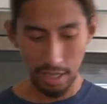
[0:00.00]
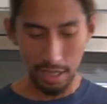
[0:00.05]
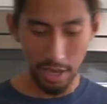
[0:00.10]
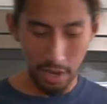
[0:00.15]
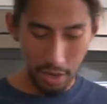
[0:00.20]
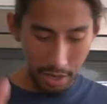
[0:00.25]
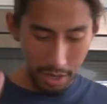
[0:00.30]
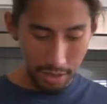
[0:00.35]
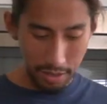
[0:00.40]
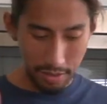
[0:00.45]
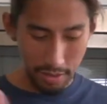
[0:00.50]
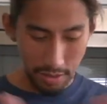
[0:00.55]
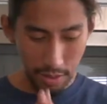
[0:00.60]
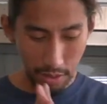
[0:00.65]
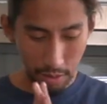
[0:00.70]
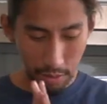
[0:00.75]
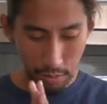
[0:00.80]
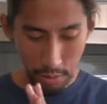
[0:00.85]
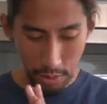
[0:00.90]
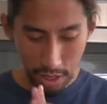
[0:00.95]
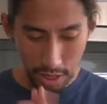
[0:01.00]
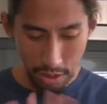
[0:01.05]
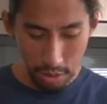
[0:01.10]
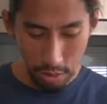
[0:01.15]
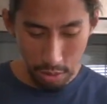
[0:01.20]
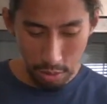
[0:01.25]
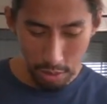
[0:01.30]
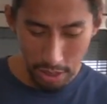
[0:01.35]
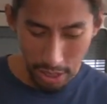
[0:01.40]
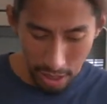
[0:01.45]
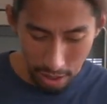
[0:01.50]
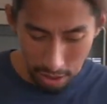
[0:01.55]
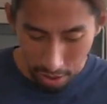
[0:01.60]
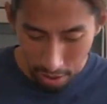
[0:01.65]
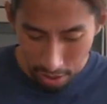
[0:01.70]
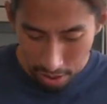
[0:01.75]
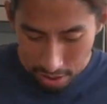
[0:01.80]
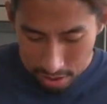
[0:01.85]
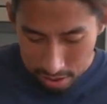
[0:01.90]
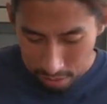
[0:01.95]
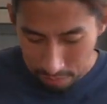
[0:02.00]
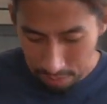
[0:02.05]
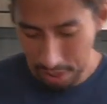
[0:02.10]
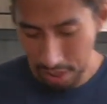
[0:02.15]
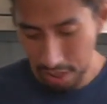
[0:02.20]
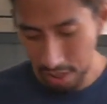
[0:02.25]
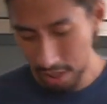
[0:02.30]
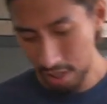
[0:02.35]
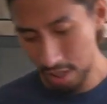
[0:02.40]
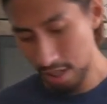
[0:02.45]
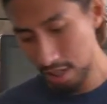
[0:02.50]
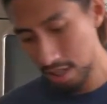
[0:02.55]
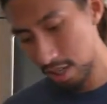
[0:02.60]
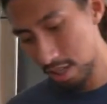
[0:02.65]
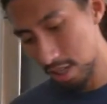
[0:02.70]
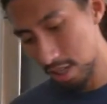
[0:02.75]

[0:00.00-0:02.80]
All right, so we got two ca cards over here,